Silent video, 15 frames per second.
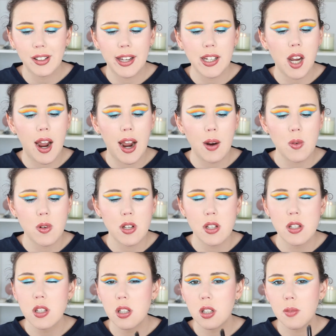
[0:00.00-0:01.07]
Like, I
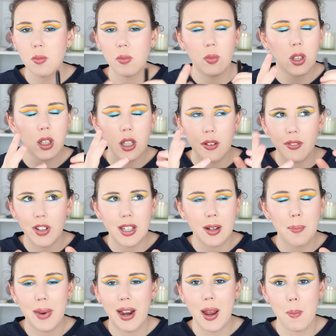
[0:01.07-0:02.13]
was
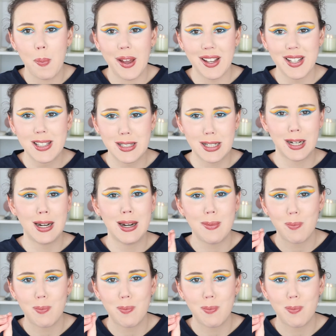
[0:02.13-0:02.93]
living my best